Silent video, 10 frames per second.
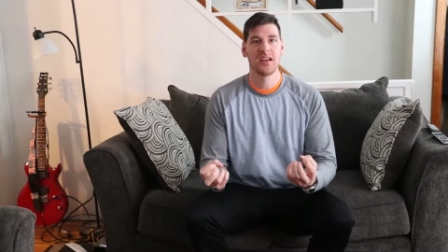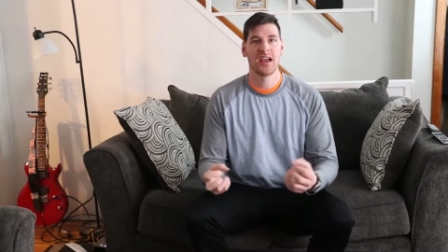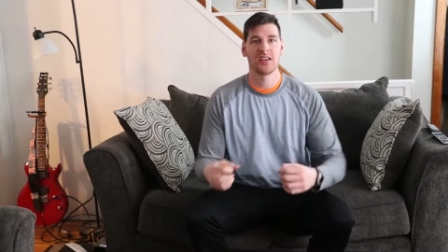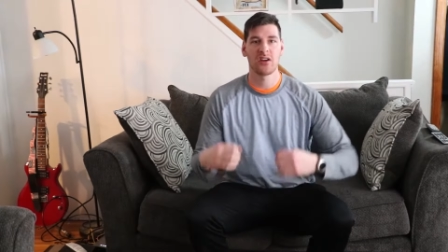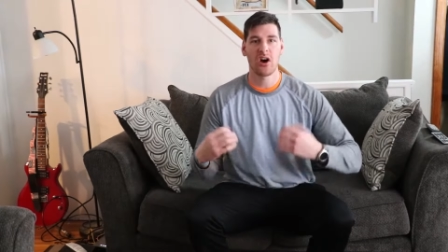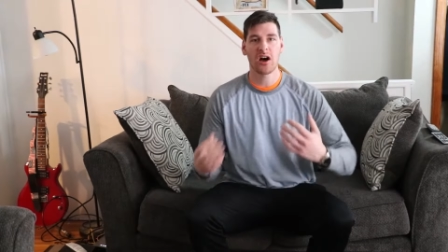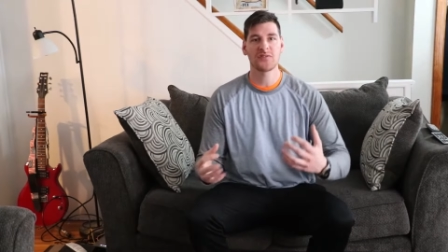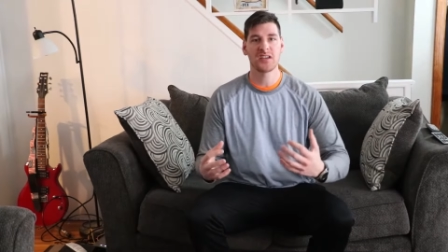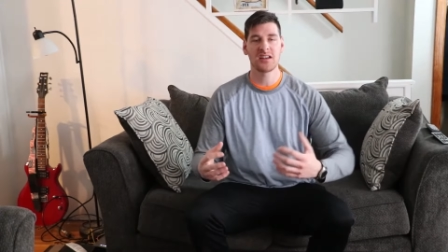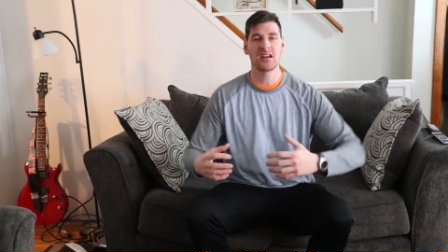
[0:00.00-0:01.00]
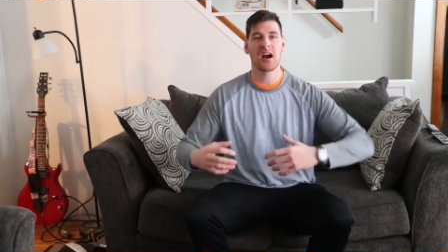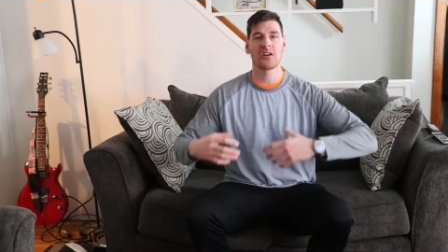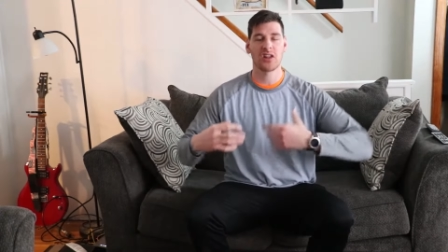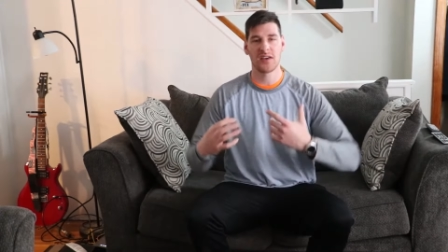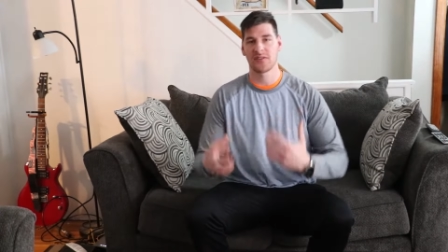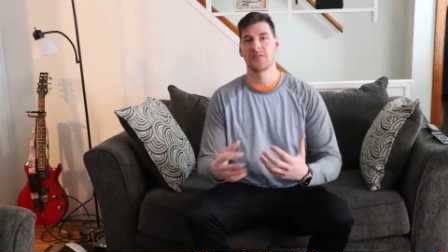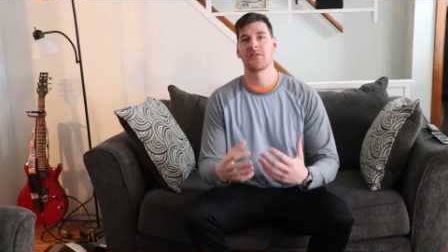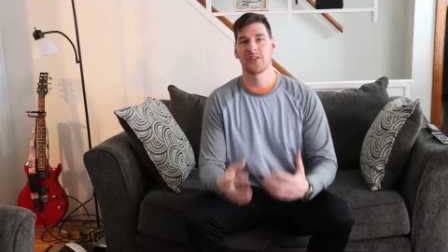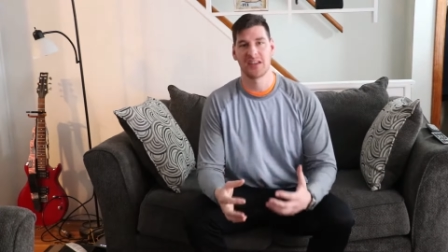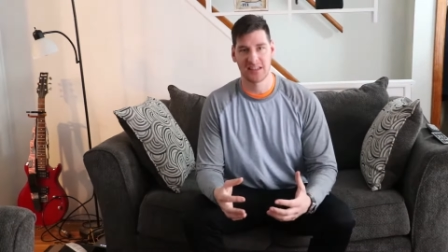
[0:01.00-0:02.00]
And often our life can
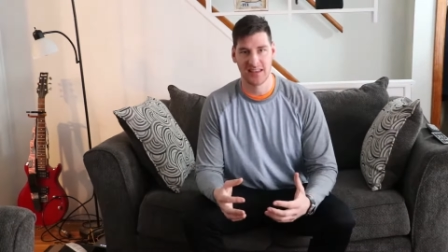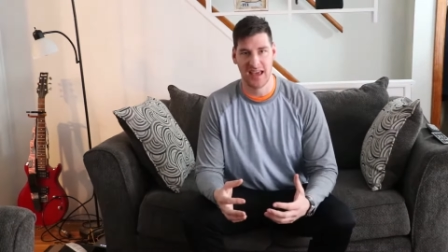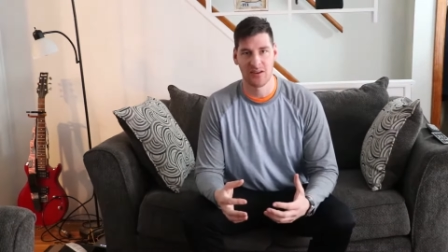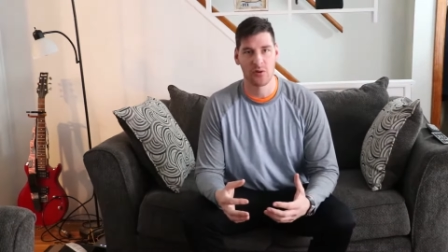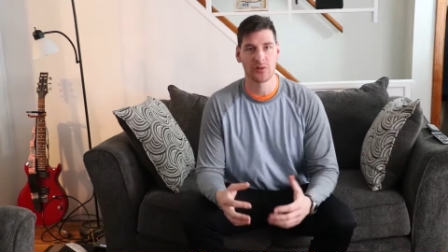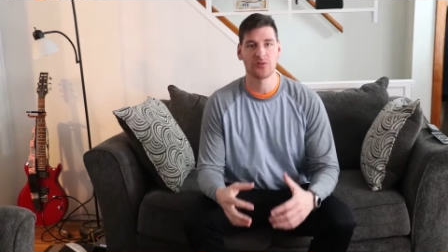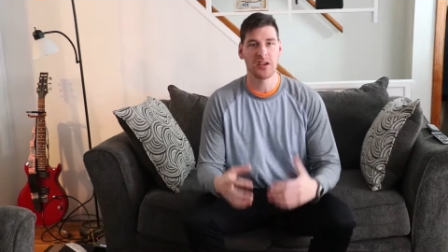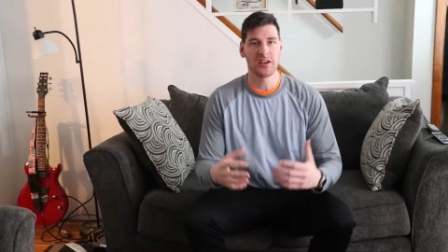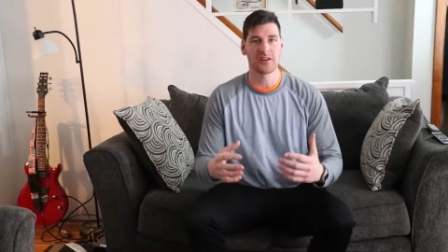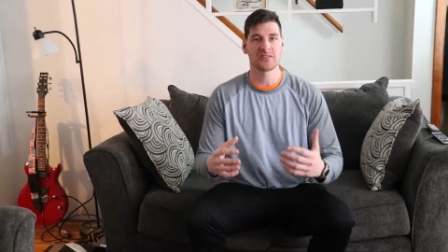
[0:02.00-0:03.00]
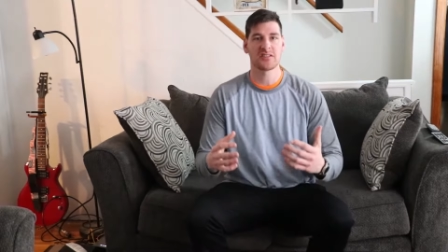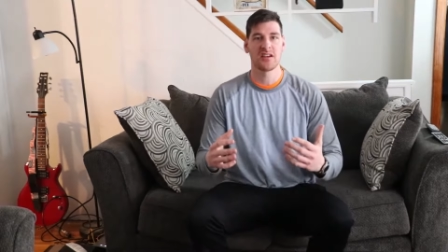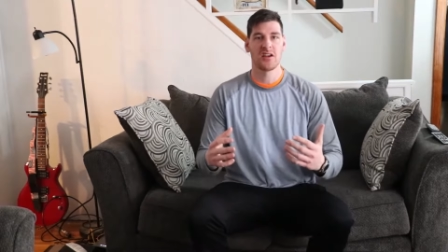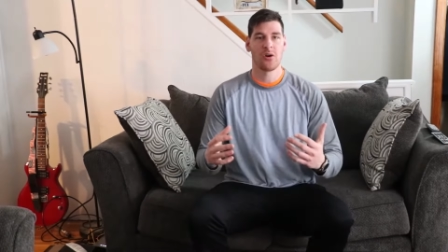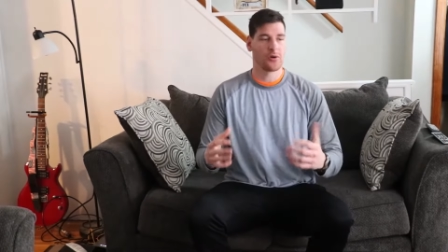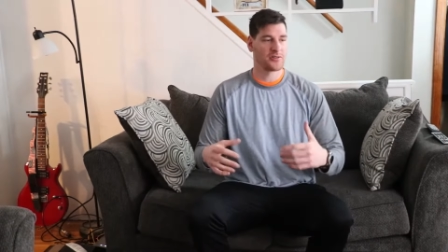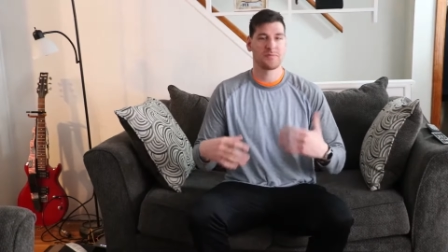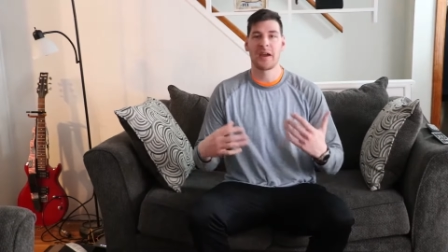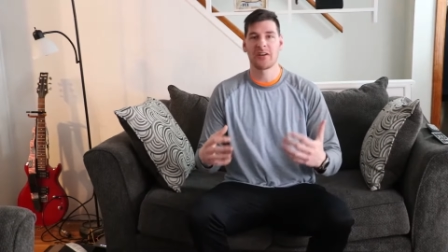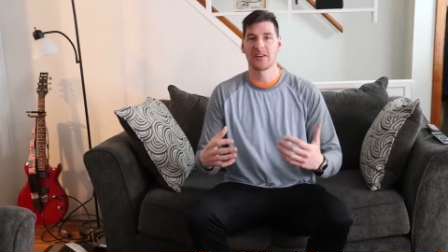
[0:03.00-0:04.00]
feel like that. Or leaders or
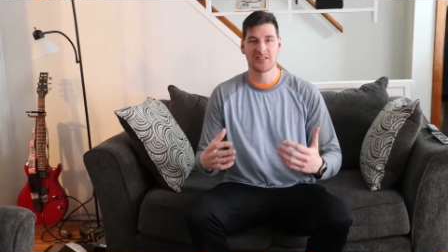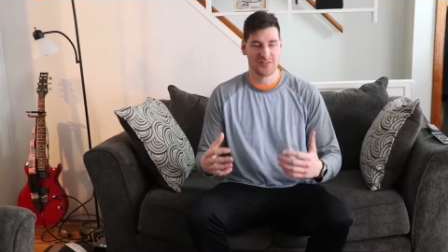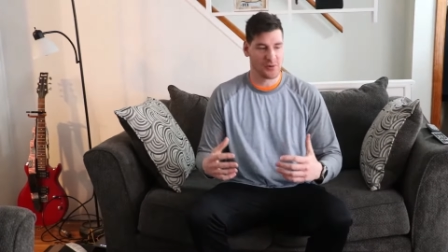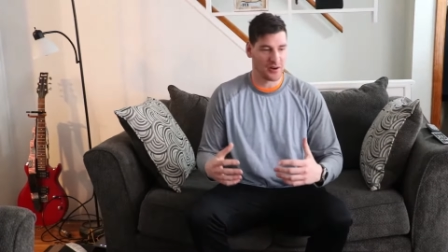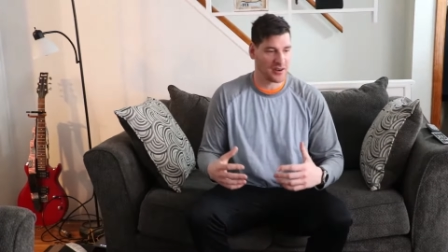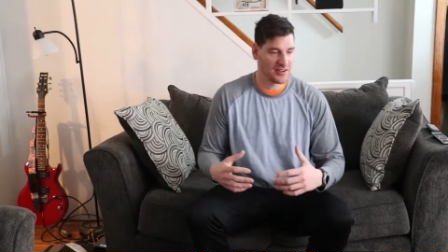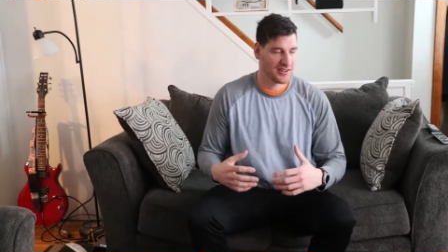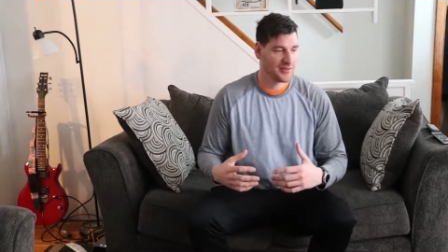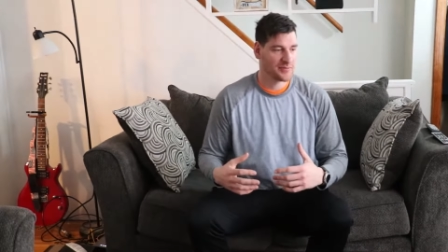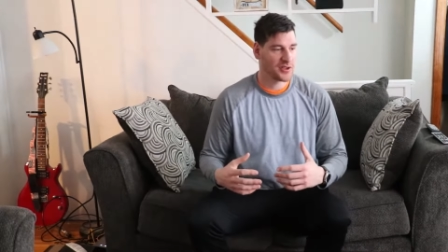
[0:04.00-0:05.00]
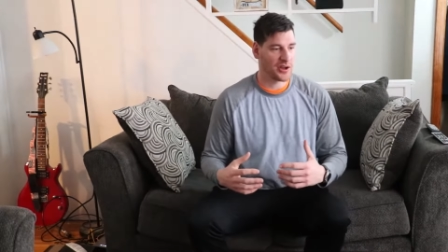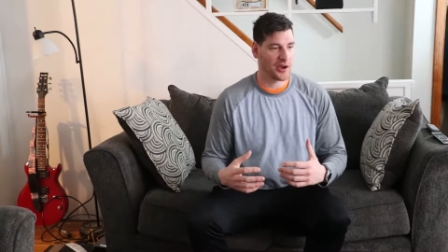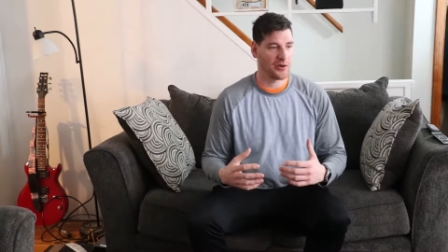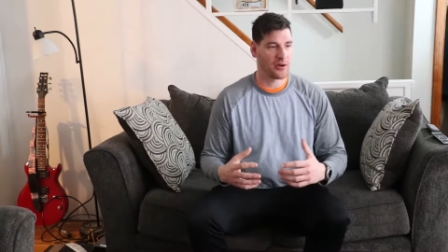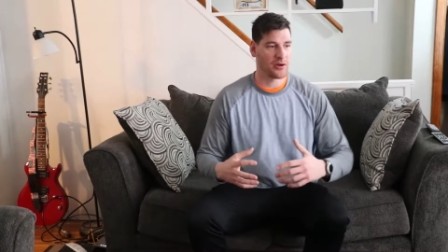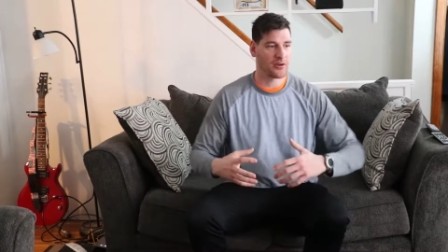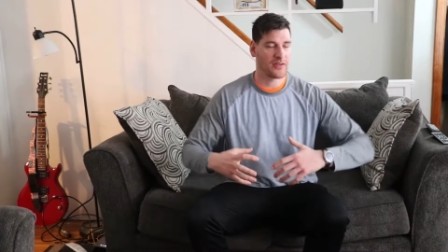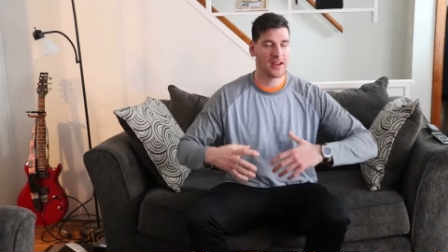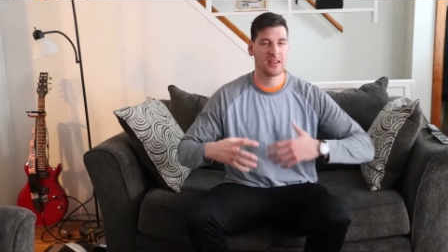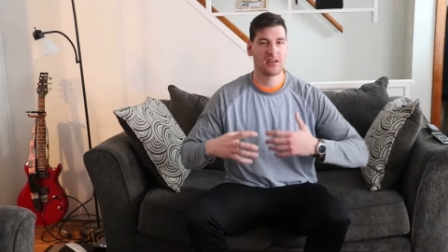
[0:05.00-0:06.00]
parents or you know, or
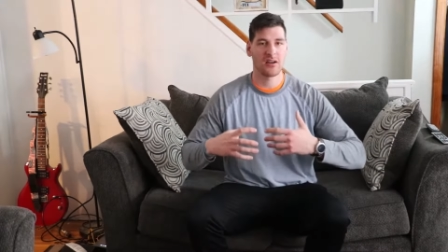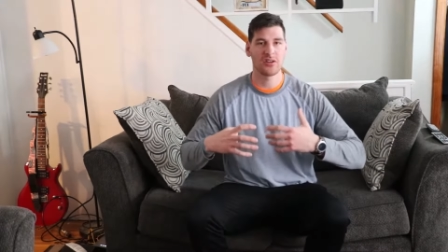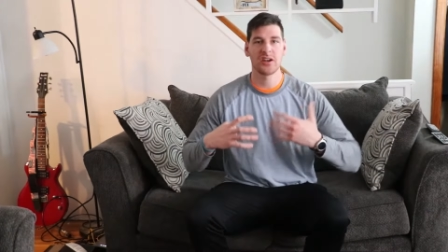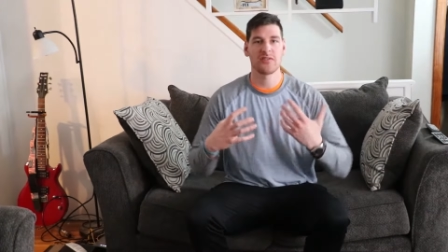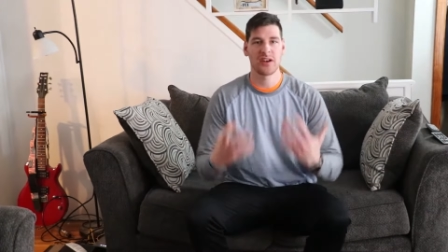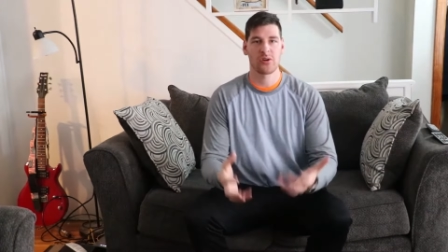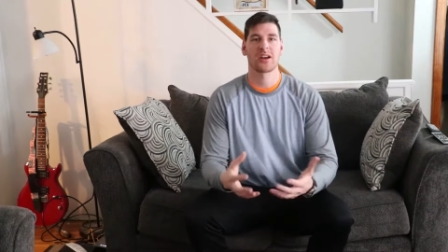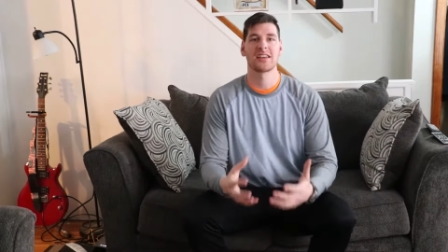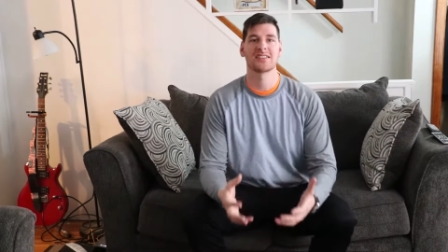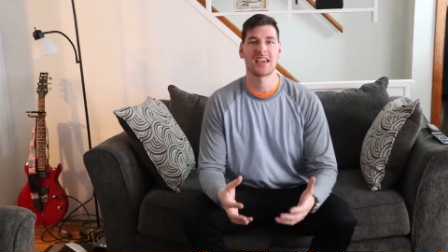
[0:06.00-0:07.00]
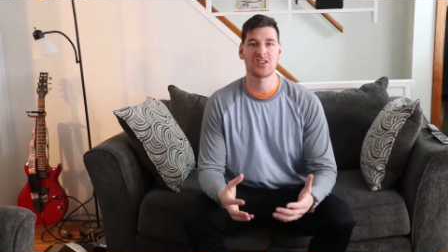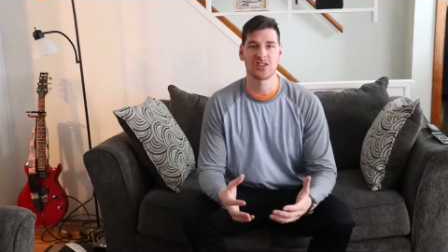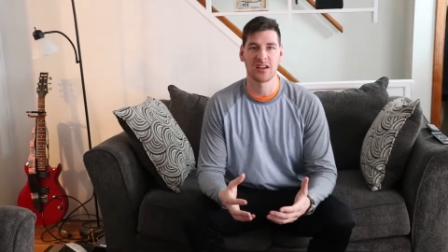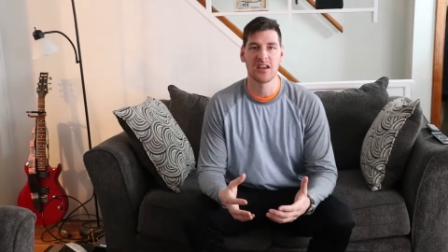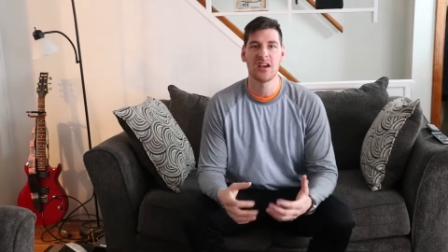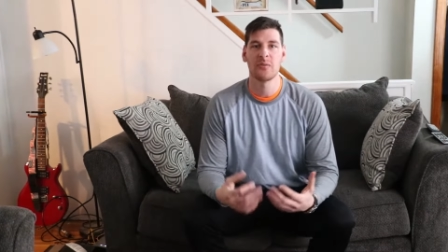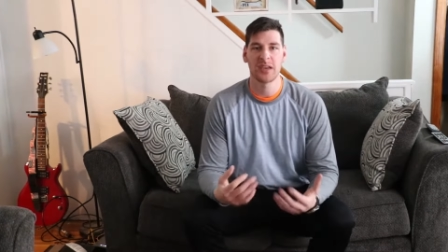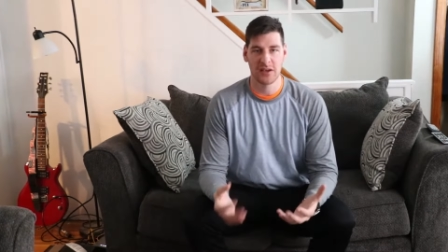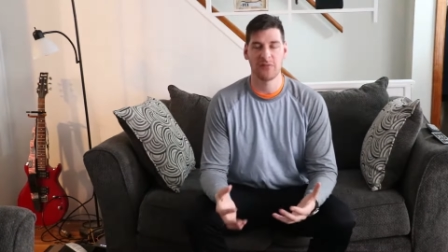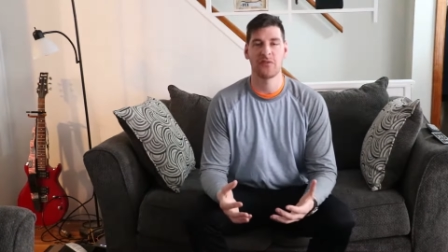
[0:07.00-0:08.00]
any a leader of any organization we
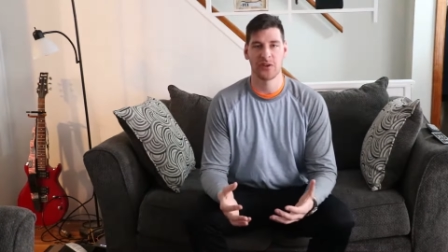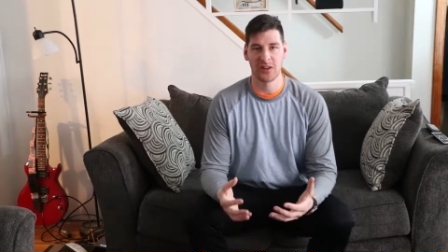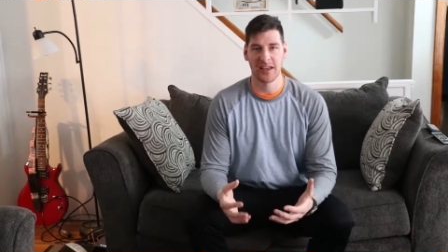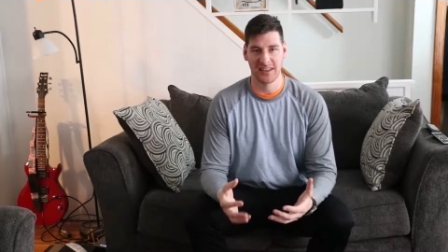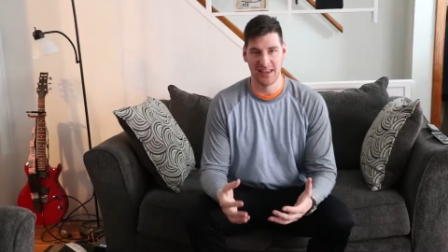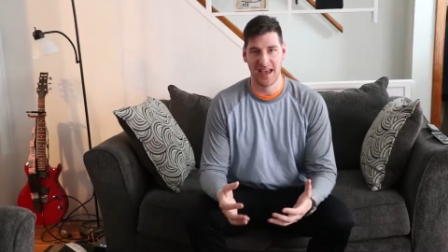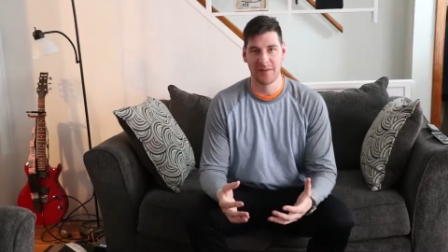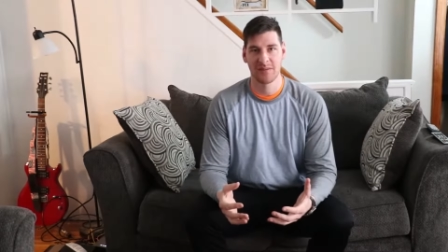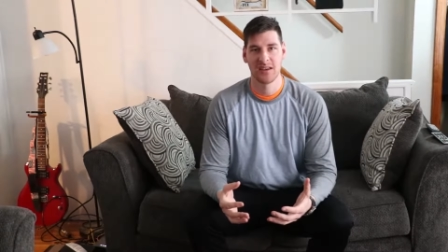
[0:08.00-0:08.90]
can feel like that.